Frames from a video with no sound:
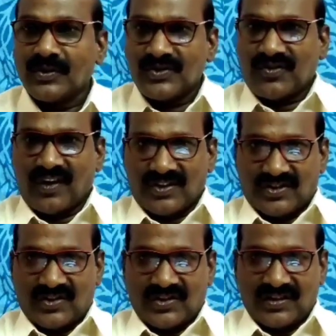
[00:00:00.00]
to
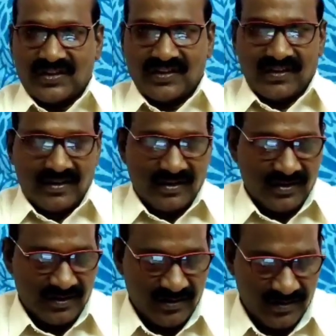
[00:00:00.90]
stretch.
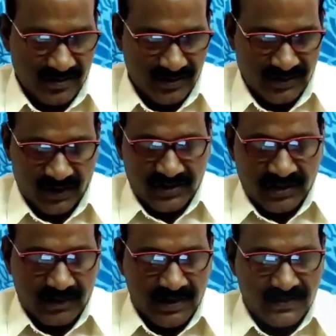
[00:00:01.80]

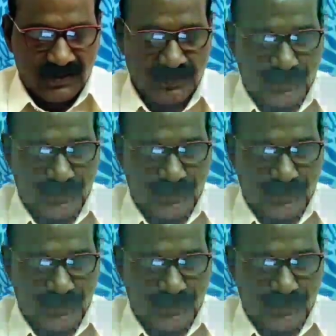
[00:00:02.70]
Stretching means